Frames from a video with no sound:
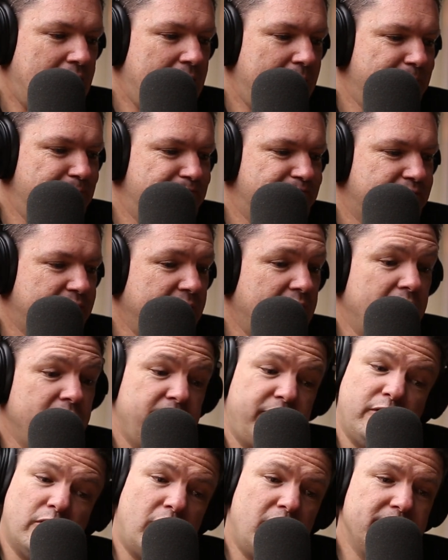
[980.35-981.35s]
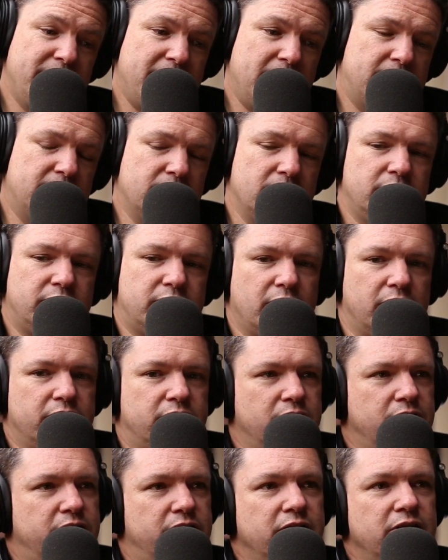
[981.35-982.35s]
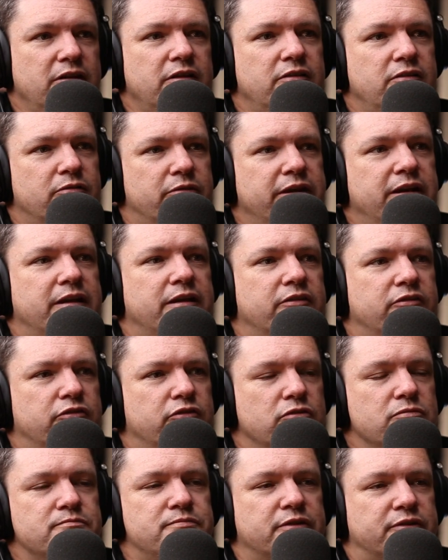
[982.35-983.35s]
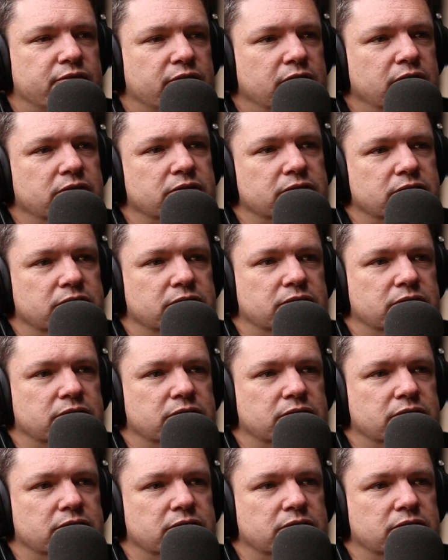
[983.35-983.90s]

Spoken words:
And if you're on that note, though, dude, you need to read his Doom Patrol.